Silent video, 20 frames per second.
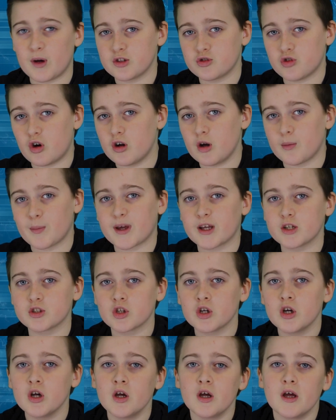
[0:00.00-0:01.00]
we're stronger
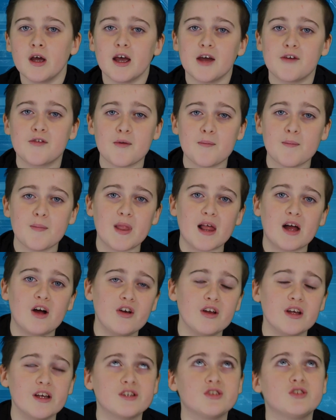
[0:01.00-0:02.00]
because, if I'm
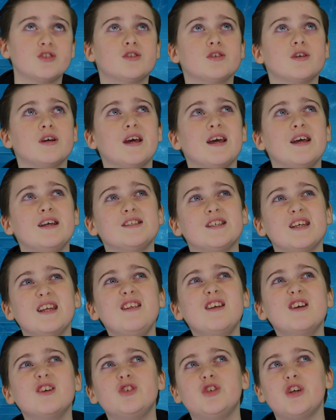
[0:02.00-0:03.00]
honest, it's
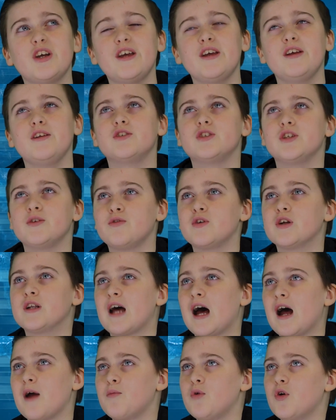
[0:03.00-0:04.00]
in the genes if you're
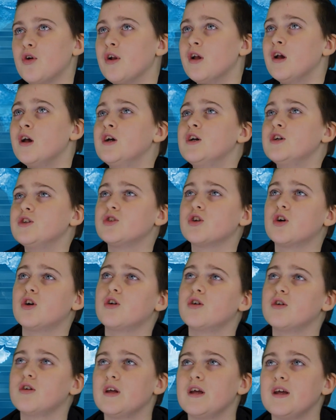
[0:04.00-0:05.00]
type 1.
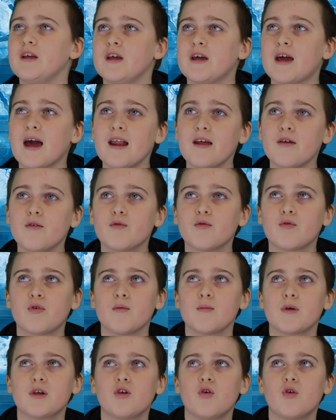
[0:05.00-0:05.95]
So you get it from a